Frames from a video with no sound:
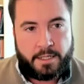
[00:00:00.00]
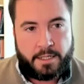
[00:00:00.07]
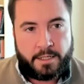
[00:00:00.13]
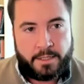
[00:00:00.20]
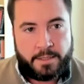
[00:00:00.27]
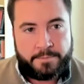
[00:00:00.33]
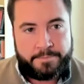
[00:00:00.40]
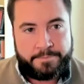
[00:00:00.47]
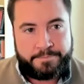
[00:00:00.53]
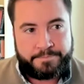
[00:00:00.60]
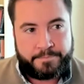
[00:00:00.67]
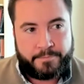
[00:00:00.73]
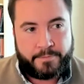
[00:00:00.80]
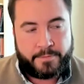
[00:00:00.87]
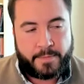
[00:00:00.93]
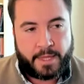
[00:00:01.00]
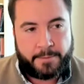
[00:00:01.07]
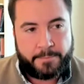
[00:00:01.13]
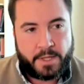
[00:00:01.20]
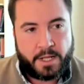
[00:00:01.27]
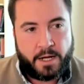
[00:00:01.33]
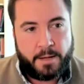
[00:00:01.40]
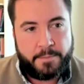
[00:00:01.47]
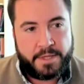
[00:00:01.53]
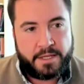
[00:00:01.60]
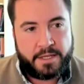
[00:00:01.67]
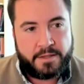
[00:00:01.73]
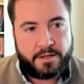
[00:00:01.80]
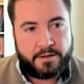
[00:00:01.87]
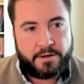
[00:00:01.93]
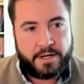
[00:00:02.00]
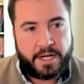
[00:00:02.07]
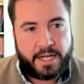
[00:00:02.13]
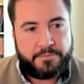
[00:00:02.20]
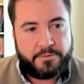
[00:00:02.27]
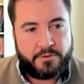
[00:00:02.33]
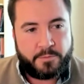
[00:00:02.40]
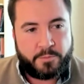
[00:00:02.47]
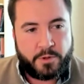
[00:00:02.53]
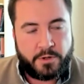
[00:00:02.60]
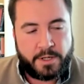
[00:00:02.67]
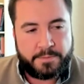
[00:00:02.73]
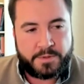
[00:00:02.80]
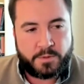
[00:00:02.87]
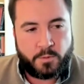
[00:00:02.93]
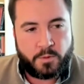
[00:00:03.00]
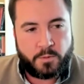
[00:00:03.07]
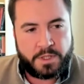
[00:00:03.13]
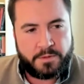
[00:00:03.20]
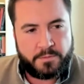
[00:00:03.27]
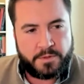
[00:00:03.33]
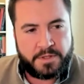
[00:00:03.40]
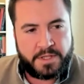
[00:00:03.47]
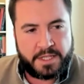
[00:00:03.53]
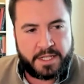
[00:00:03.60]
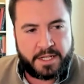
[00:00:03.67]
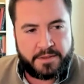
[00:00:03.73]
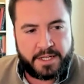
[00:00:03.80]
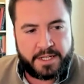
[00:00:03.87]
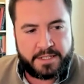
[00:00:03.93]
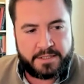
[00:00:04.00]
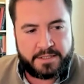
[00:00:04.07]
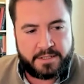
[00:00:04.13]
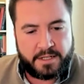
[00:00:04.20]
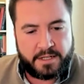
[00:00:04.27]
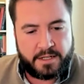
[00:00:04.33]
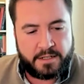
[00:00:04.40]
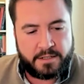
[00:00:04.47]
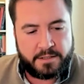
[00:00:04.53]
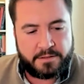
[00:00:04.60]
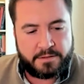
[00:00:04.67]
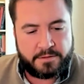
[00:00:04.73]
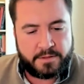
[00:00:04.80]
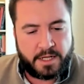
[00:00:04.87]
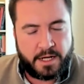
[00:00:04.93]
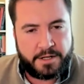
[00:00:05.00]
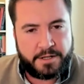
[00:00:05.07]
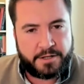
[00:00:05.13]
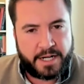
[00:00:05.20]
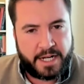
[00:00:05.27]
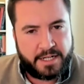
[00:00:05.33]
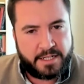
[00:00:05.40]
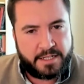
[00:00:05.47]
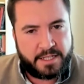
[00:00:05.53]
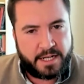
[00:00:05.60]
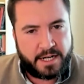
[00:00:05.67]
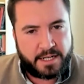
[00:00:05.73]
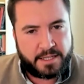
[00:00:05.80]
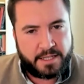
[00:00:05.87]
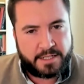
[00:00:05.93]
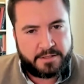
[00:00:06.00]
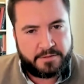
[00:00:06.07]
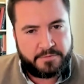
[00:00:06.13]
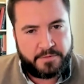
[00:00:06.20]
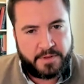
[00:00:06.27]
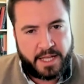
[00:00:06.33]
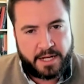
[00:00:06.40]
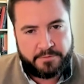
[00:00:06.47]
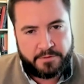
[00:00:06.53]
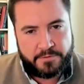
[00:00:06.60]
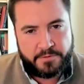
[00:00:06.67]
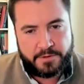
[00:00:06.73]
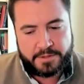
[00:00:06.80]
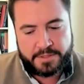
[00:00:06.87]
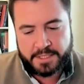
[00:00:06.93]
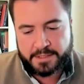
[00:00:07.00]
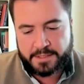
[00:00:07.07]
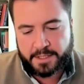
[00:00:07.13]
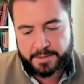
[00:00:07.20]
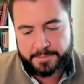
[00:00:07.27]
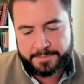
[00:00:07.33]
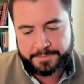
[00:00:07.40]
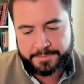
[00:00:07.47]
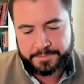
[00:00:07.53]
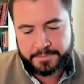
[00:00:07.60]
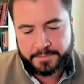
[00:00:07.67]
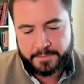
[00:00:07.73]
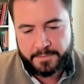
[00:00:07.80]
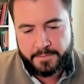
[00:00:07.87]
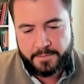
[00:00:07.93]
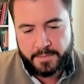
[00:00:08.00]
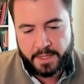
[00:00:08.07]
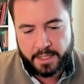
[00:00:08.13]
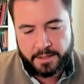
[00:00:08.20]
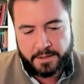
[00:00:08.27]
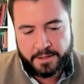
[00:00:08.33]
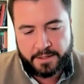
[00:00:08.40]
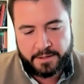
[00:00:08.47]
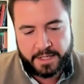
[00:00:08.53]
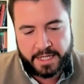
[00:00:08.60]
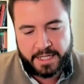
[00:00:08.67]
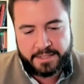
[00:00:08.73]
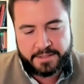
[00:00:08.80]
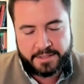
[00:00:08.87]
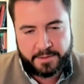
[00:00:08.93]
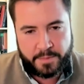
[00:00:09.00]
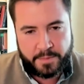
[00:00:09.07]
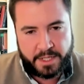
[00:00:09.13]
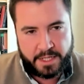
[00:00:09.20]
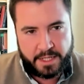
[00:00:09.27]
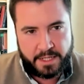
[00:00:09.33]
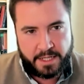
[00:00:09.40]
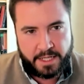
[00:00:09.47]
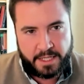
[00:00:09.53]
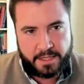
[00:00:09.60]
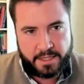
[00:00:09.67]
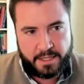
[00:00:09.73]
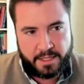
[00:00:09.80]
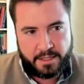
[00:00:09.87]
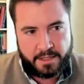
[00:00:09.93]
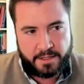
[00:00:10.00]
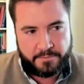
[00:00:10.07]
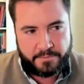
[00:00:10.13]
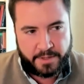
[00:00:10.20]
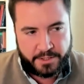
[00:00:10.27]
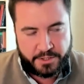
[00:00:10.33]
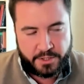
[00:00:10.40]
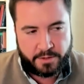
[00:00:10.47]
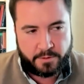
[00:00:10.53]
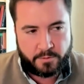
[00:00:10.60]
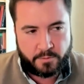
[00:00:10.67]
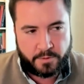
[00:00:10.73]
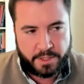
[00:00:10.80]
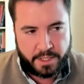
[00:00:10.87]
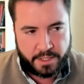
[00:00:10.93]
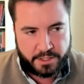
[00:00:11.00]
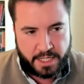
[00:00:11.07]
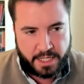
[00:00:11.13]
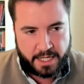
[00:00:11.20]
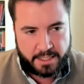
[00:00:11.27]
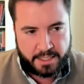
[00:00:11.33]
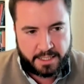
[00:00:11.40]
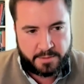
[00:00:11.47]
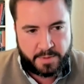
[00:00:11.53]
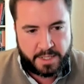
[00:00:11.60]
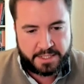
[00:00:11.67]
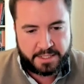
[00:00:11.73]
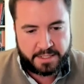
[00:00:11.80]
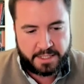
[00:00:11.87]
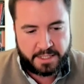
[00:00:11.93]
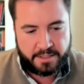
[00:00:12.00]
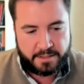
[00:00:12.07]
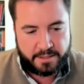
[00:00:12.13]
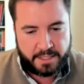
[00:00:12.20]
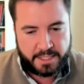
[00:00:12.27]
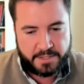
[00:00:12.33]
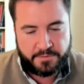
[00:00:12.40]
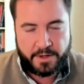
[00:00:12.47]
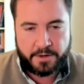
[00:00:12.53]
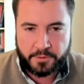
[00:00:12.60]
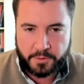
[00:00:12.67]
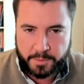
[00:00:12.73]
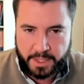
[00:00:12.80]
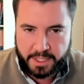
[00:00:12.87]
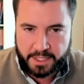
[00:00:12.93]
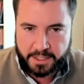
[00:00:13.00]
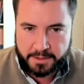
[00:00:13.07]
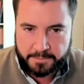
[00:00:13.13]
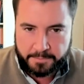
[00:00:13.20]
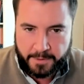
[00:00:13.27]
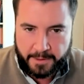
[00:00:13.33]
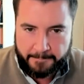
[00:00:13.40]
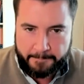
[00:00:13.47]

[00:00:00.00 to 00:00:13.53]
Um, I mean, there are a handful of programs. One one thing that I think is a little underhanded that I'd like to flag for folks is that there is some money in the Inflation Reduction Act that's basically, it's federal money